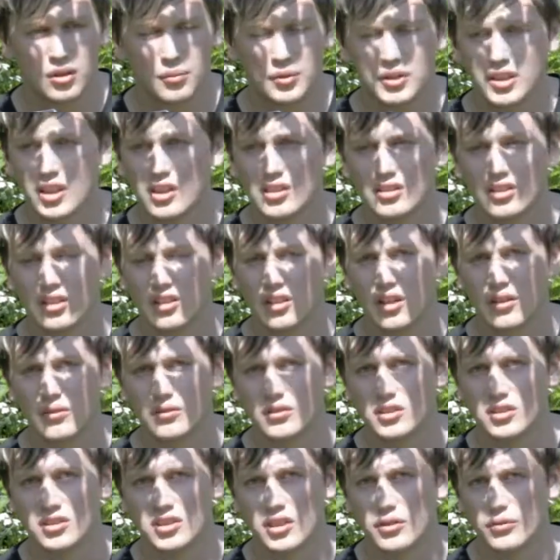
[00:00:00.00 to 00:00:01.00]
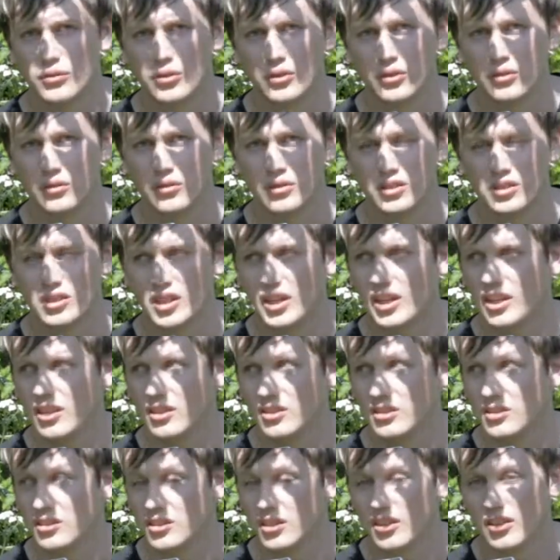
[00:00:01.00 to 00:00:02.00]
I mean, that's enough to sit through as it
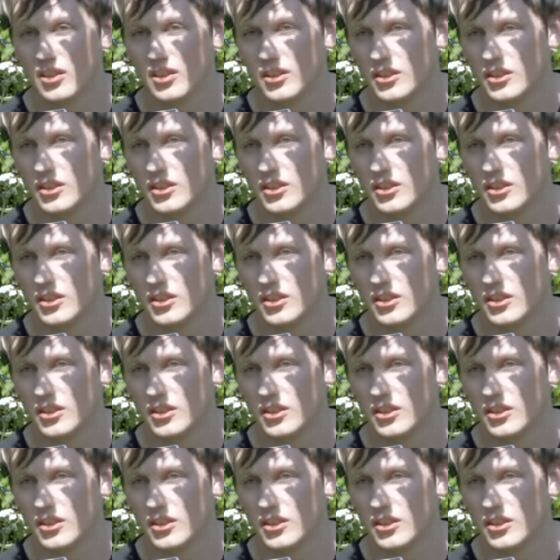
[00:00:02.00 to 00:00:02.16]
is.